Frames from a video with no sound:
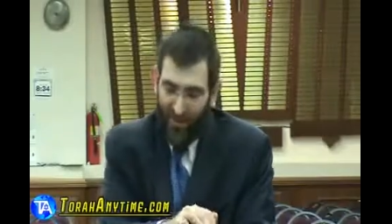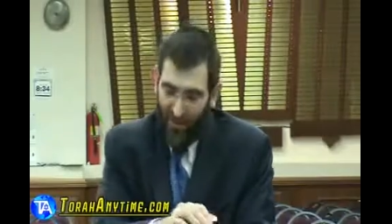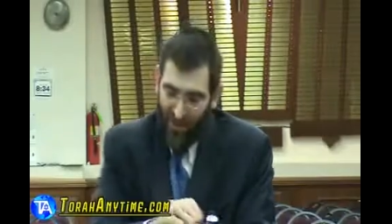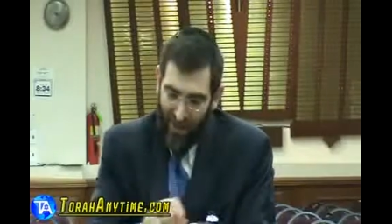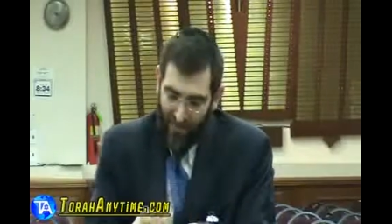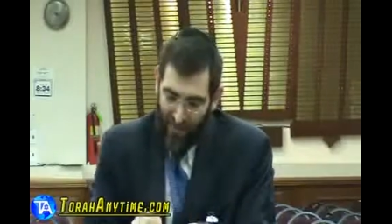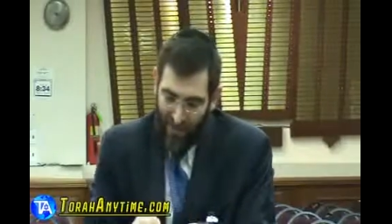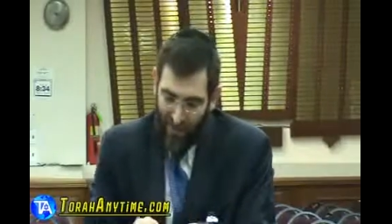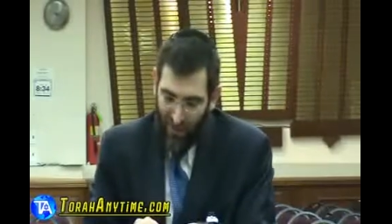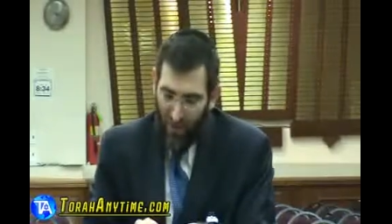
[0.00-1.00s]
so every time
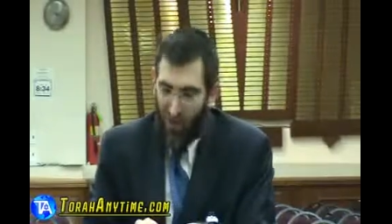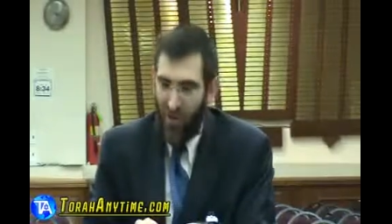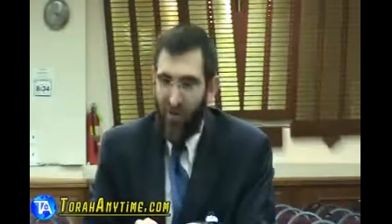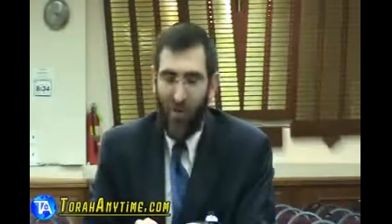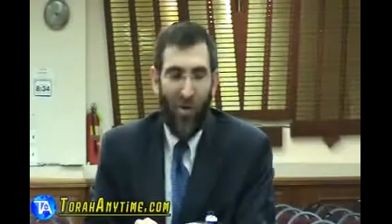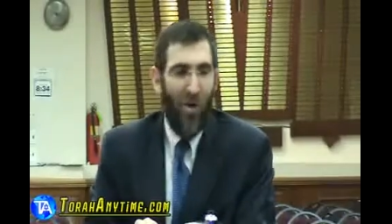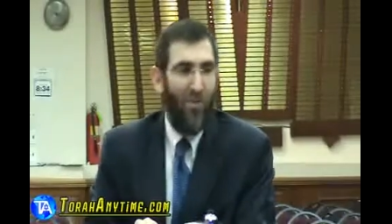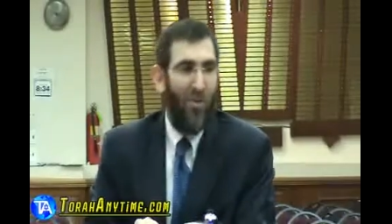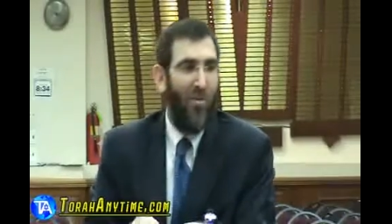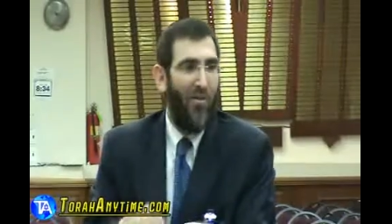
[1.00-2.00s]
he didn't know a word, he would go
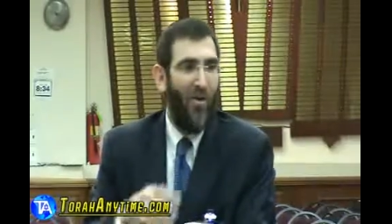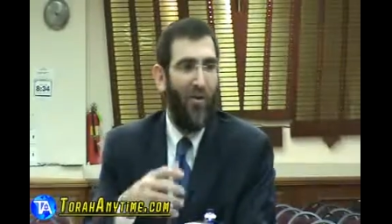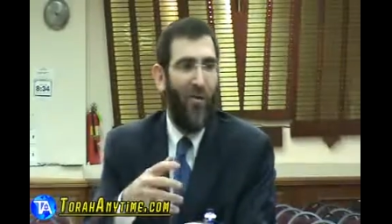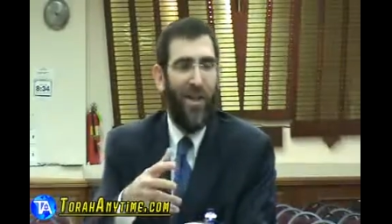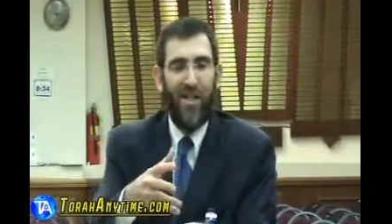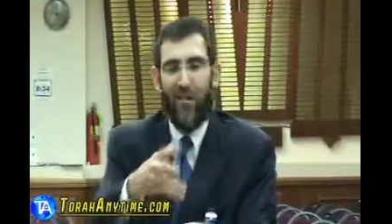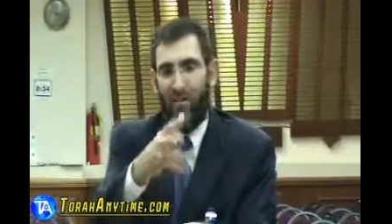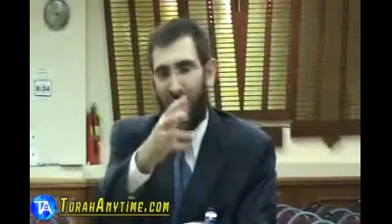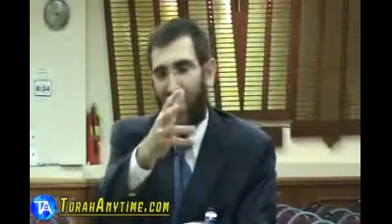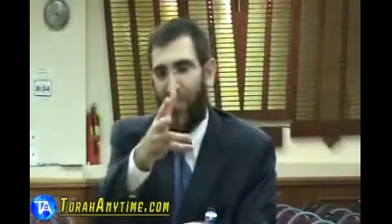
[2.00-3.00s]
up to Rabbi Moshe Feinstein,
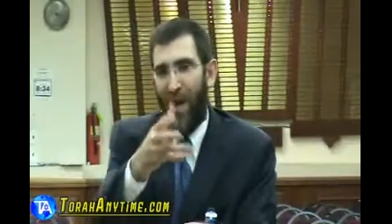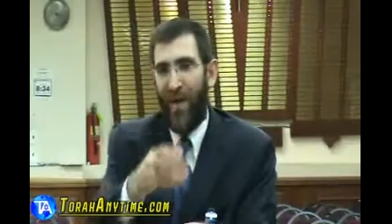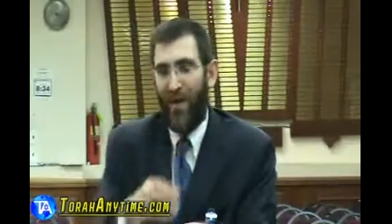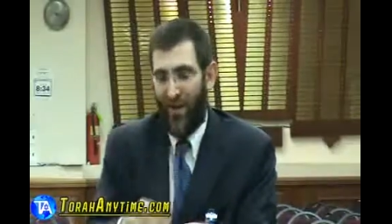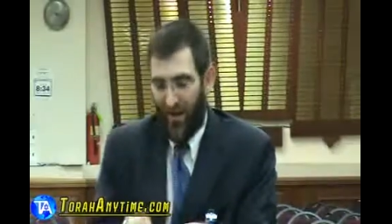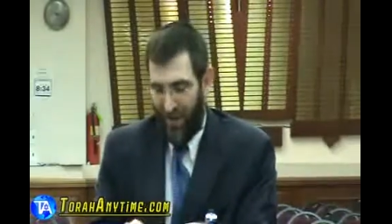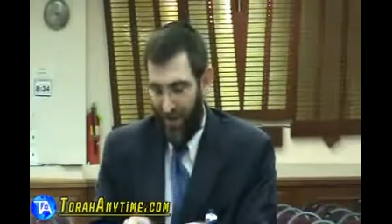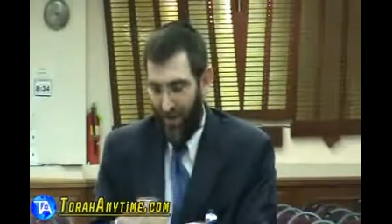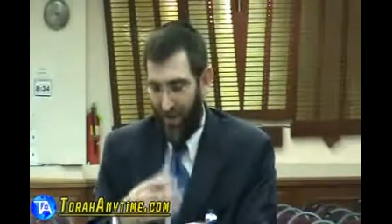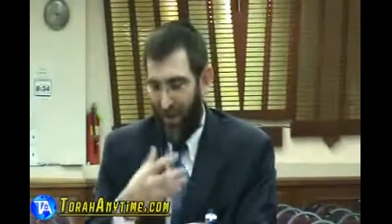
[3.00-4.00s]
who would sit in the back,
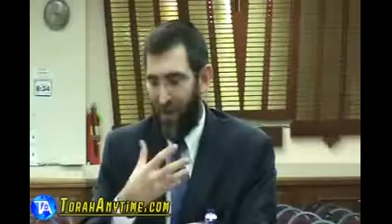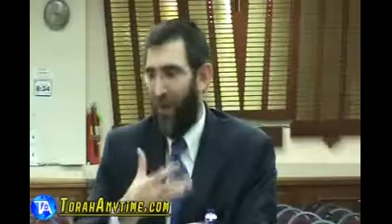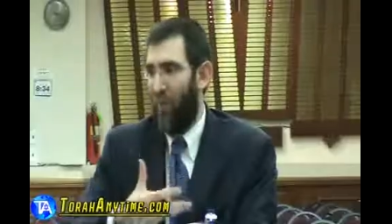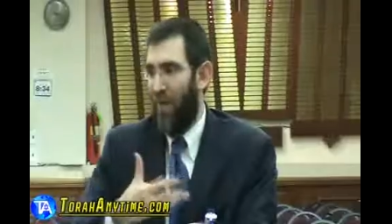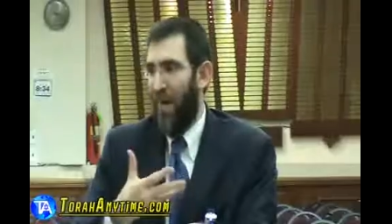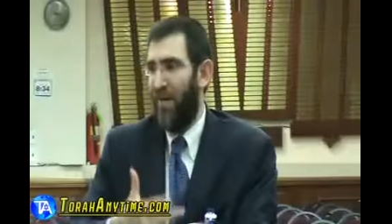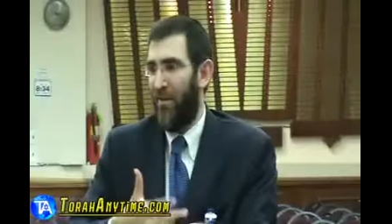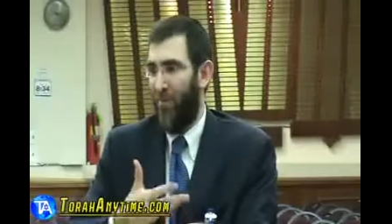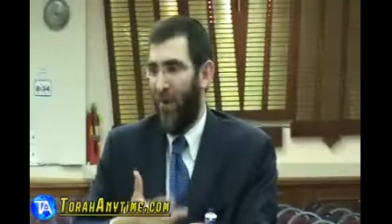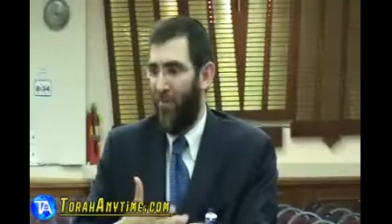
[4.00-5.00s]
you know, nice old
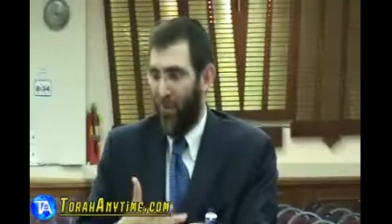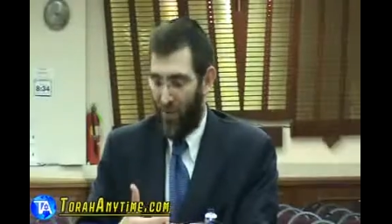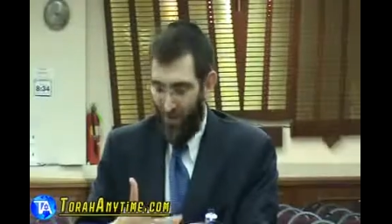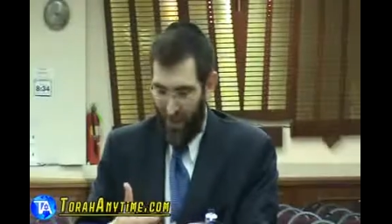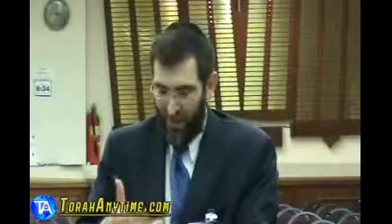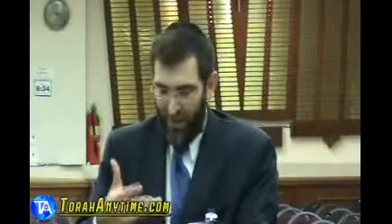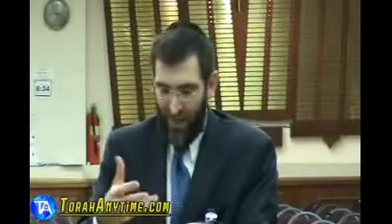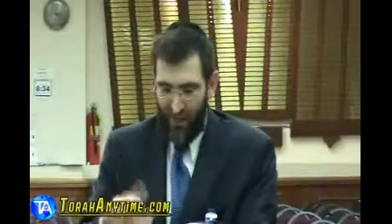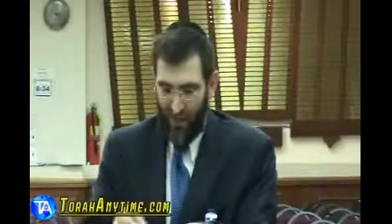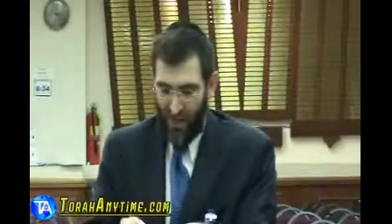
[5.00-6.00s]
man and white beard,
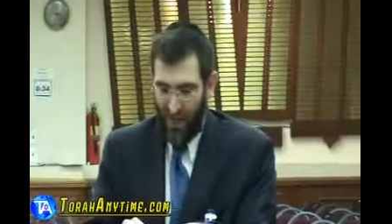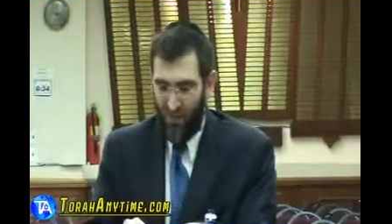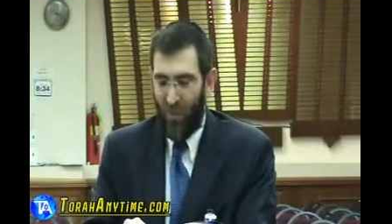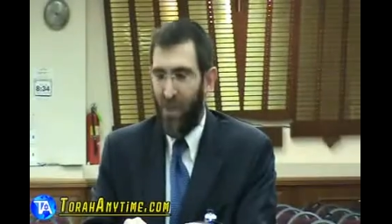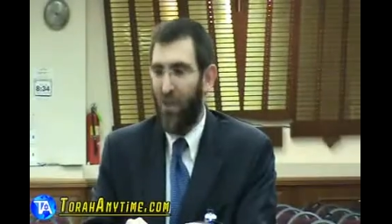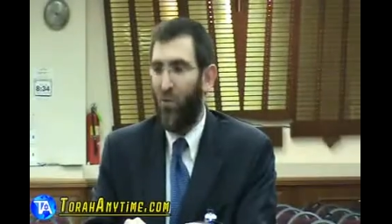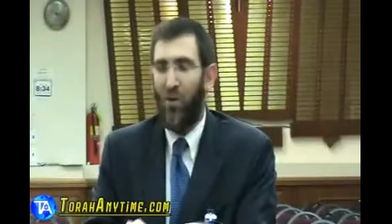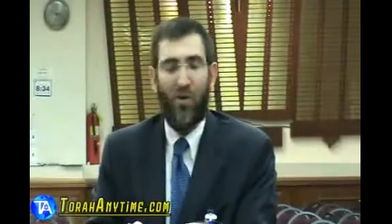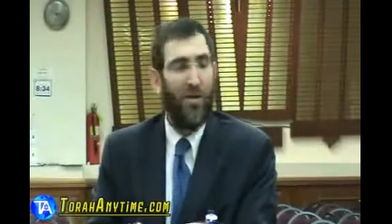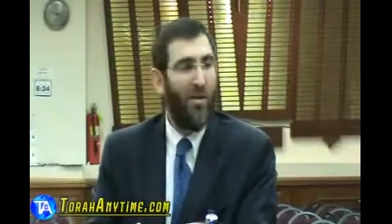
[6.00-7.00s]
and he would say to him, "What's this
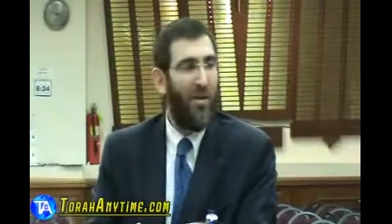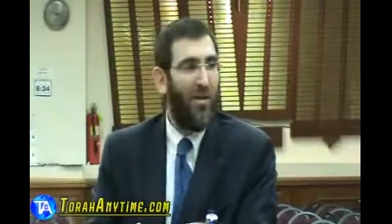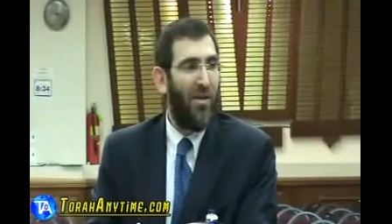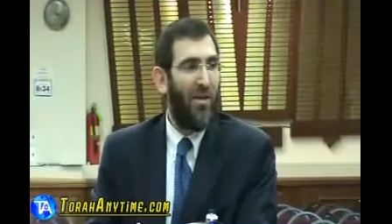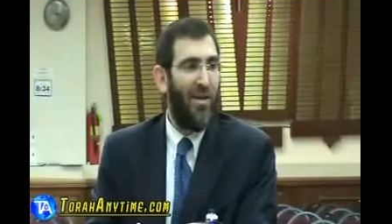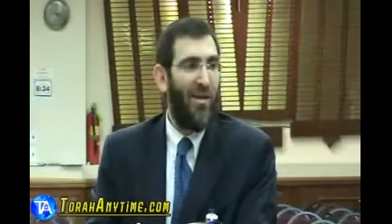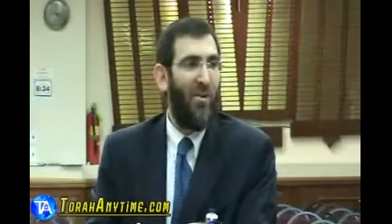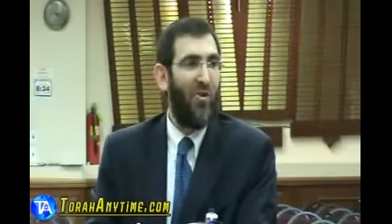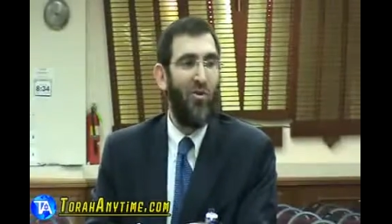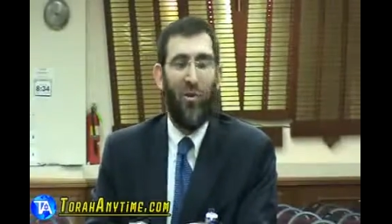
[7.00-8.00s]
word?"
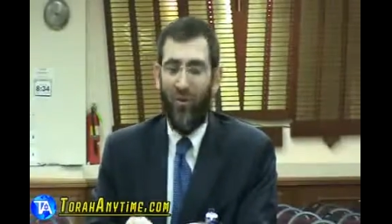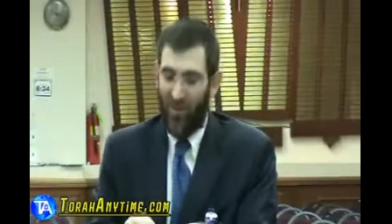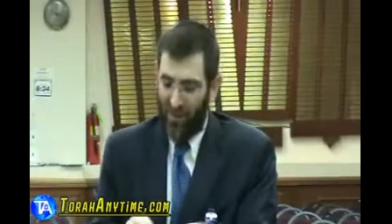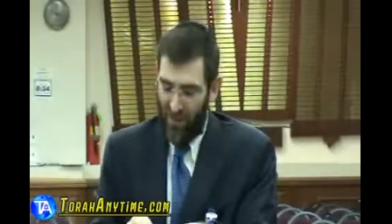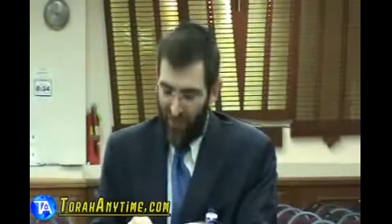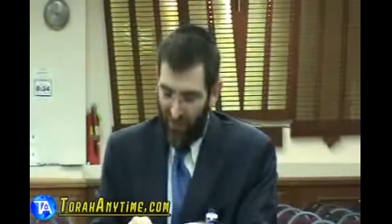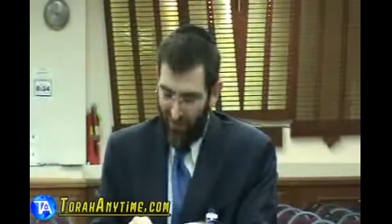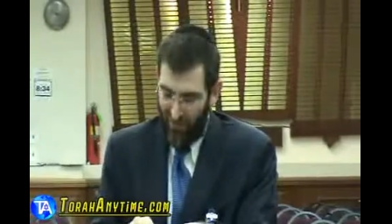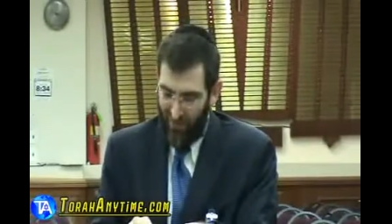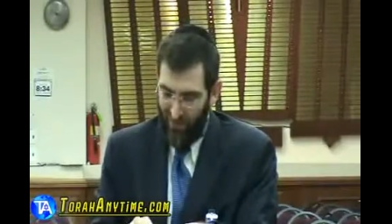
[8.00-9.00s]
Rabbi Moshe would always uh,